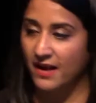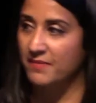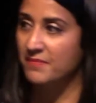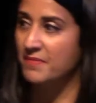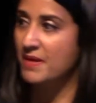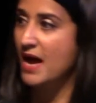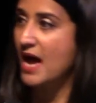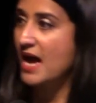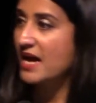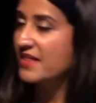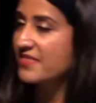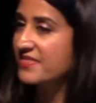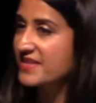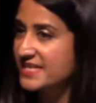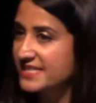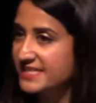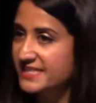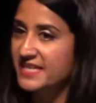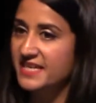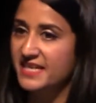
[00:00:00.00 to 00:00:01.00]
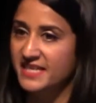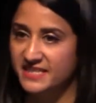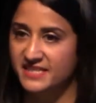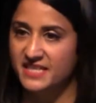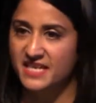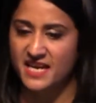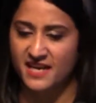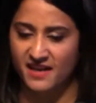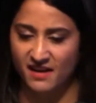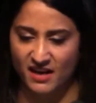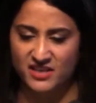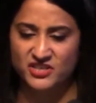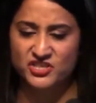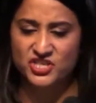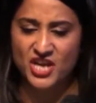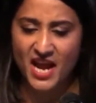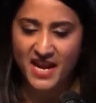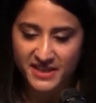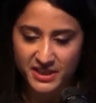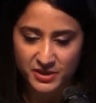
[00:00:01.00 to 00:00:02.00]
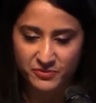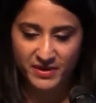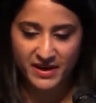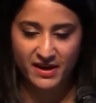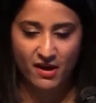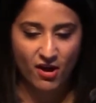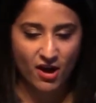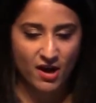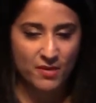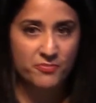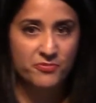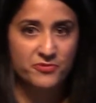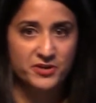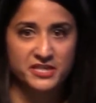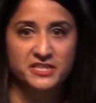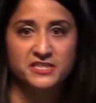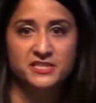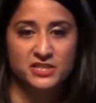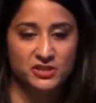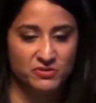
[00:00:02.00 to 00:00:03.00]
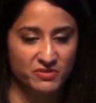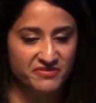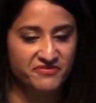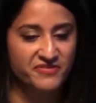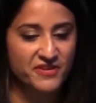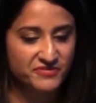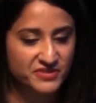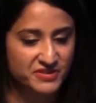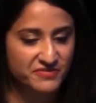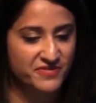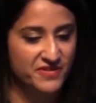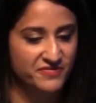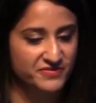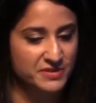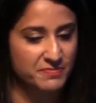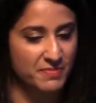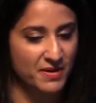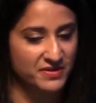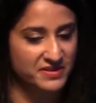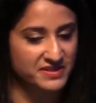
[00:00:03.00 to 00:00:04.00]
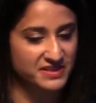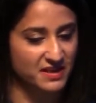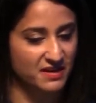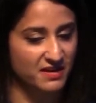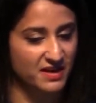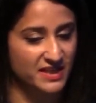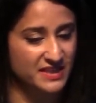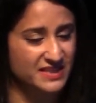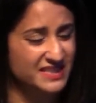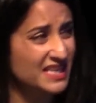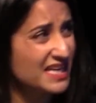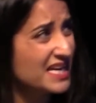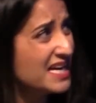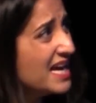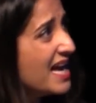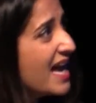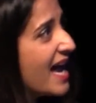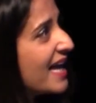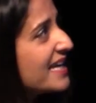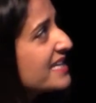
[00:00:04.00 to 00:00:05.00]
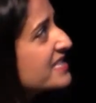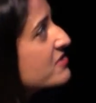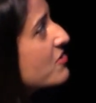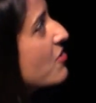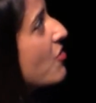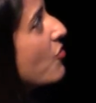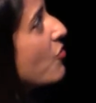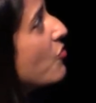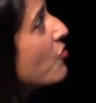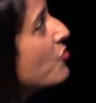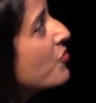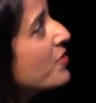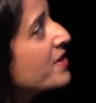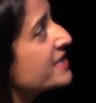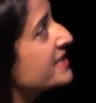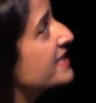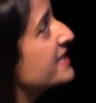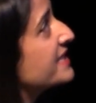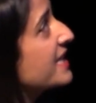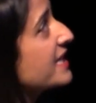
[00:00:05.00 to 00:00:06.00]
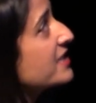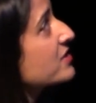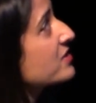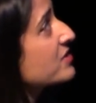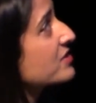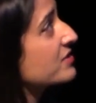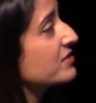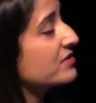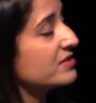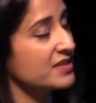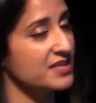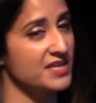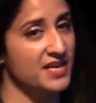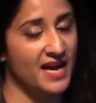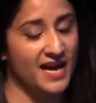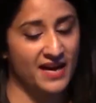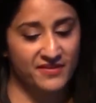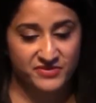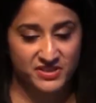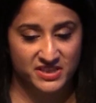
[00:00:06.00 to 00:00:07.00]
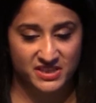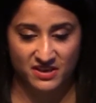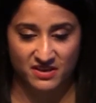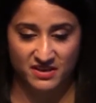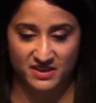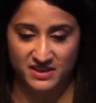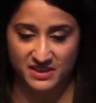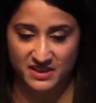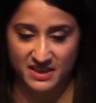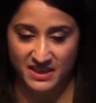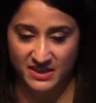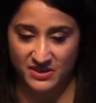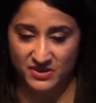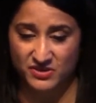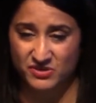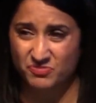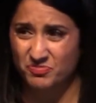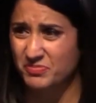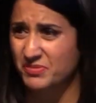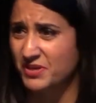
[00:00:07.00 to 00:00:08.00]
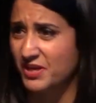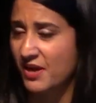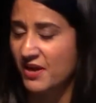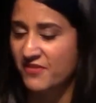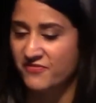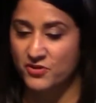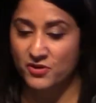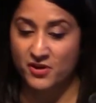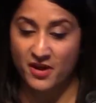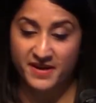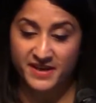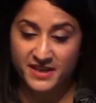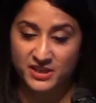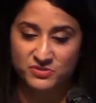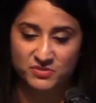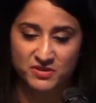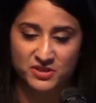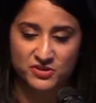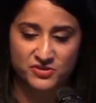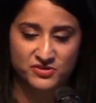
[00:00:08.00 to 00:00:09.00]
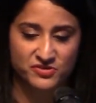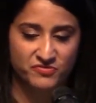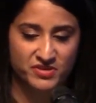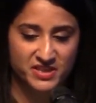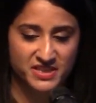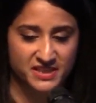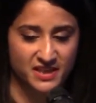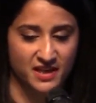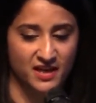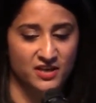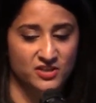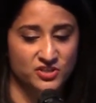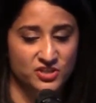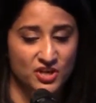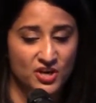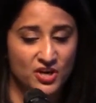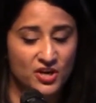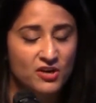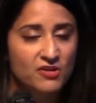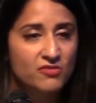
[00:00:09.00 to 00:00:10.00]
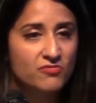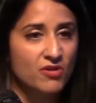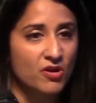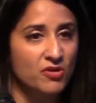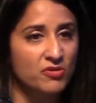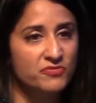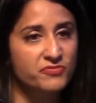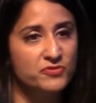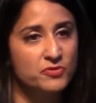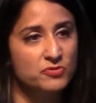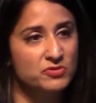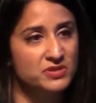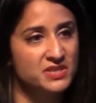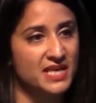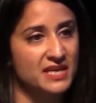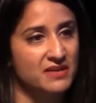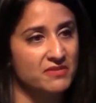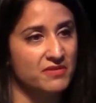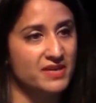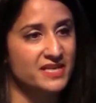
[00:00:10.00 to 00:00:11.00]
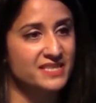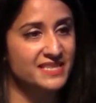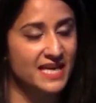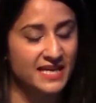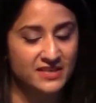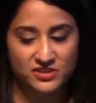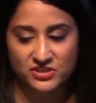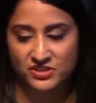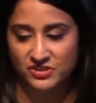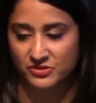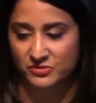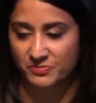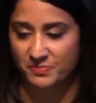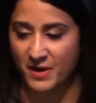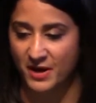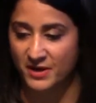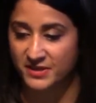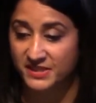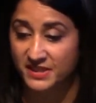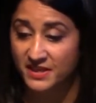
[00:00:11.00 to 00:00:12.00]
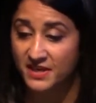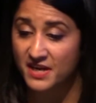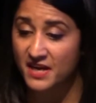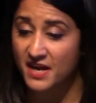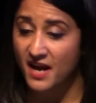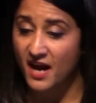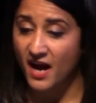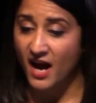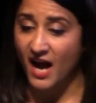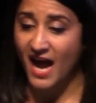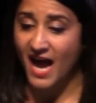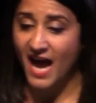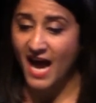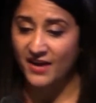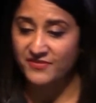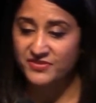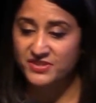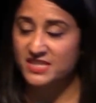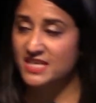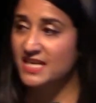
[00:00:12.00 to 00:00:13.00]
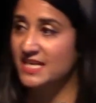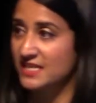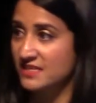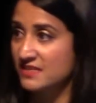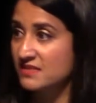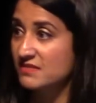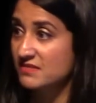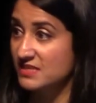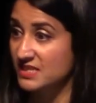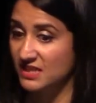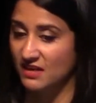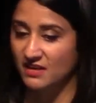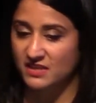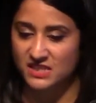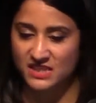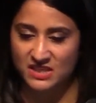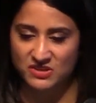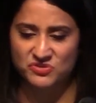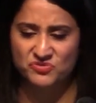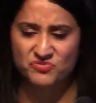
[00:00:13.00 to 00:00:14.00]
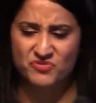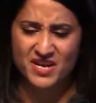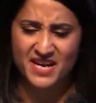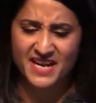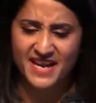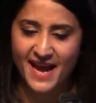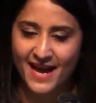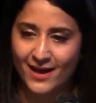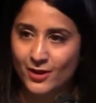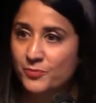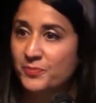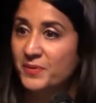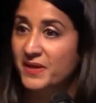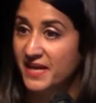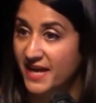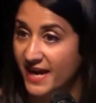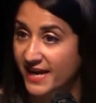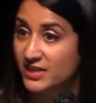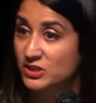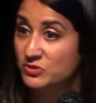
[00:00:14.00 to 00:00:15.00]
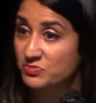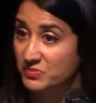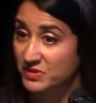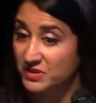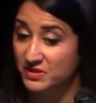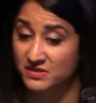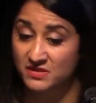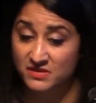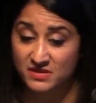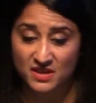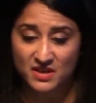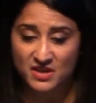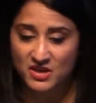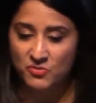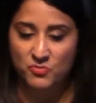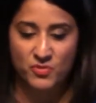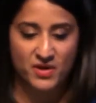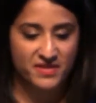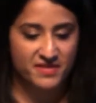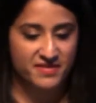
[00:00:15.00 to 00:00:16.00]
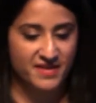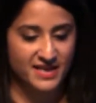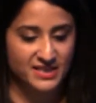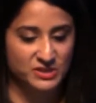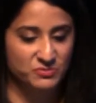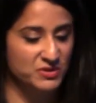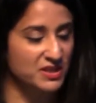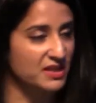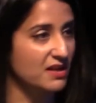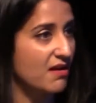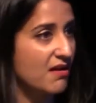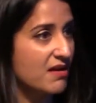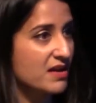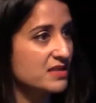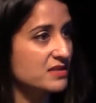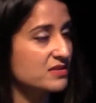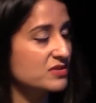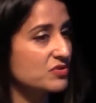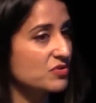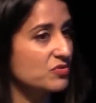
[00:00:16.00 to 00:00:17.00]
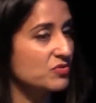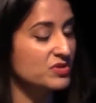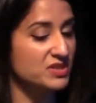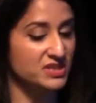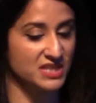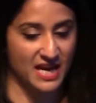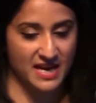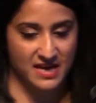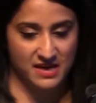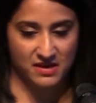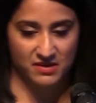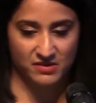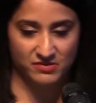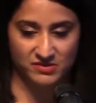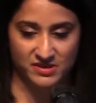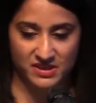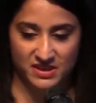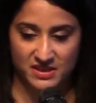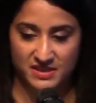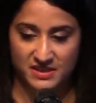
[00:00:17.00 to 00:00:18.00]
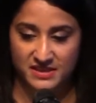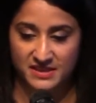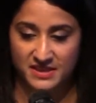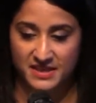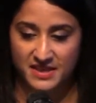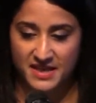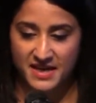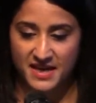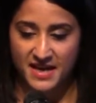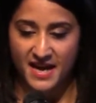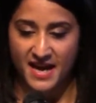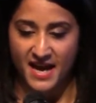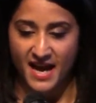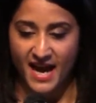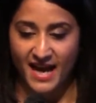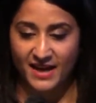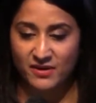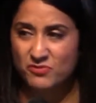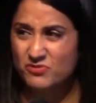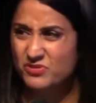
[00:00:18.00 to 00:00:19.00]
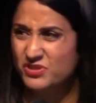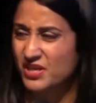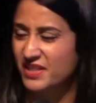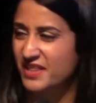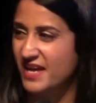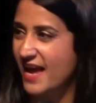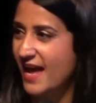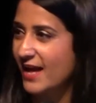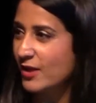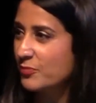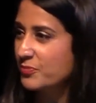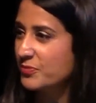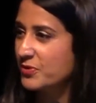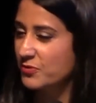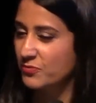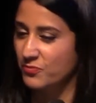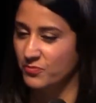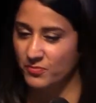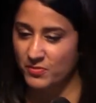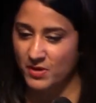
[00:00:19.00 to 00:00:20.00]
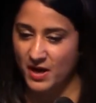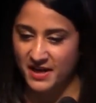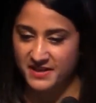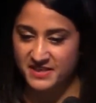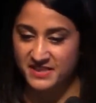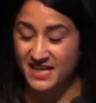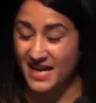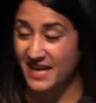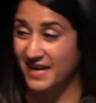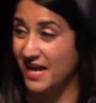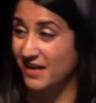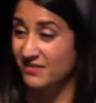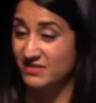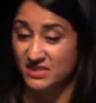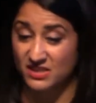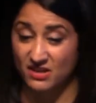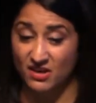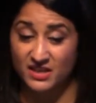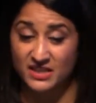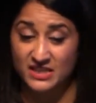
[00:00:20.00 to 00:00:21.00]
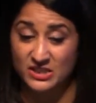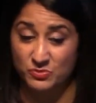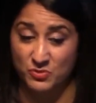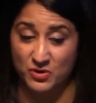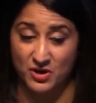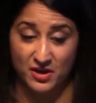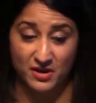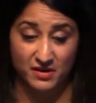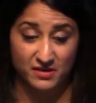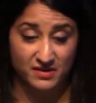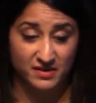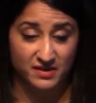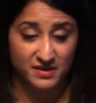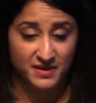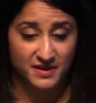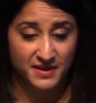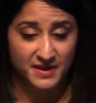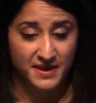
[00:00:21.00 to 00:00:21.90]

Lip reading: I'm this year seeing like genuine hybrids who are 50-50 both sides. And it's not always essential that you have design skills. You know, if you're going into a user research role, of course they're not essential, but I have seen design skills really help engagement, whether that's with clients or stakeholders. And also they help you understand how designers work.